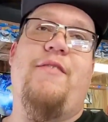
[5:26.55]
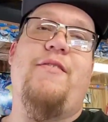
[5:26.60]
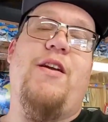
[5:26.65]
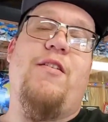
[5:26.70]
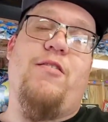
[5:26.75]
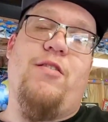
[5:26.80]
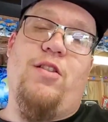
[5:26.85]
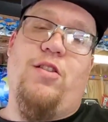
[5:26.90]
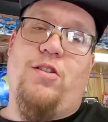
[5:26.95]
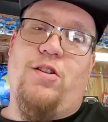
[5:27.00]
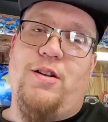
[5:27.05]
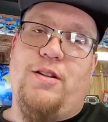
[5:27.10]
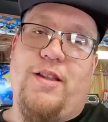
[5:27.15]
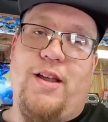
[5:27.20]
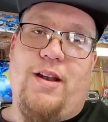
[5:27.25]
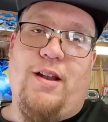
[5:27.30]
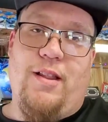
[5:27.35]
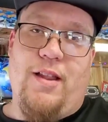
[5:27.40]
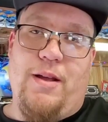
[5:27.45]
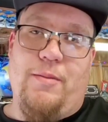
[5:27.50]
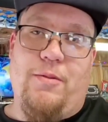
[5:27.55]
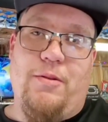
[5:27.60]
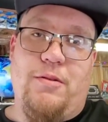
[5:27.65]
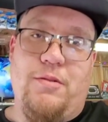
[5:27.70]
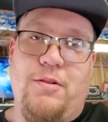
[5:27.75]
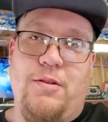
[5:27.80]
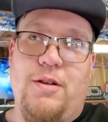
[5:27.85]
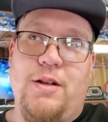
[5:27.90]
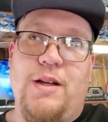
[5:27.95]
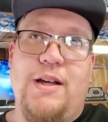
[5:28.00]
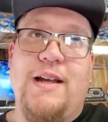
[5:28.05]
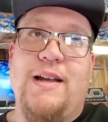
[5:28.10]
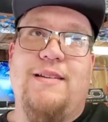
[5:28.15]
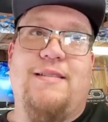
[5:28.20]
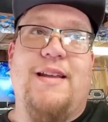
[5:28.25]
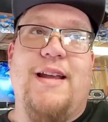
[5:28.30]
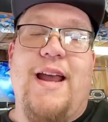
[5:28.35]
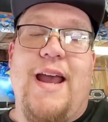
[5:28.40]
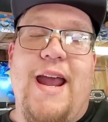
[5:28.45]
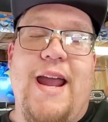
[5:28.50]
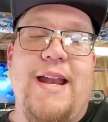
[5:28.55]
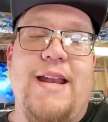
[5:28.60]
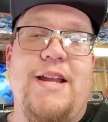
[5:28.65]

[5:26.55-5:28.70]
Have you ever looked at a label? It's like